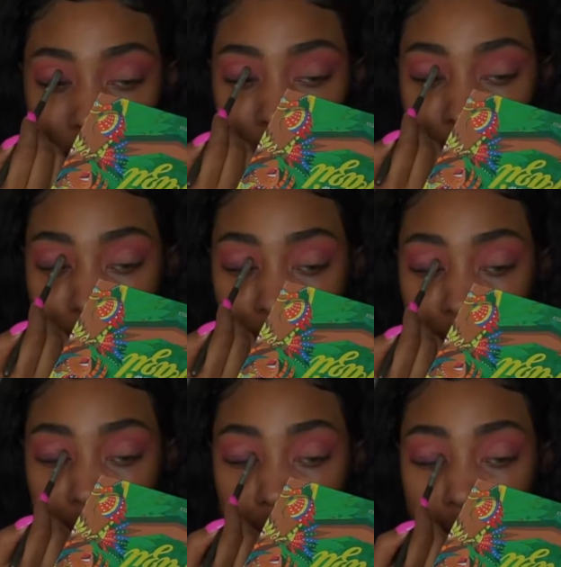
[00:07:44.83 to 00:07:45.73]
gonna put
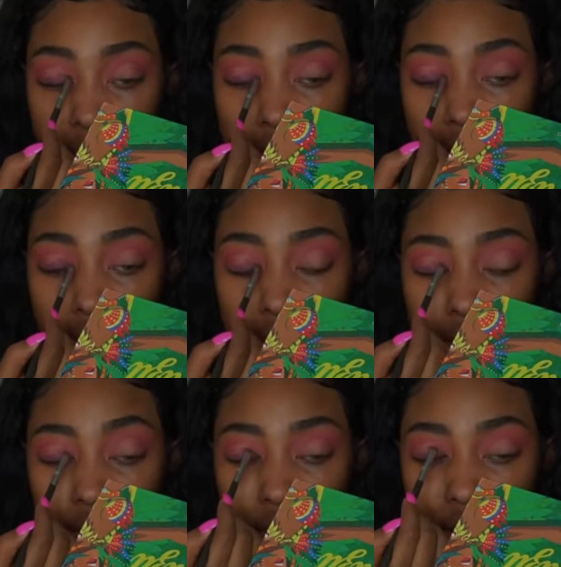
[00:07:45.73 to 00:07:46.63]
glitter all
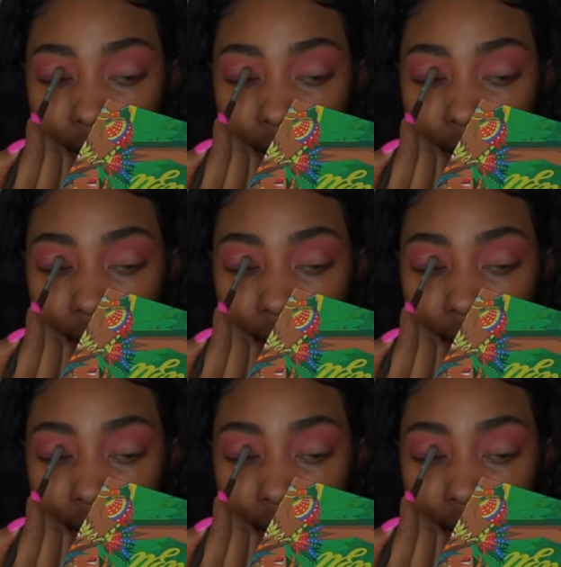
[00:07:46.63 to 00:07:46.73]
over it,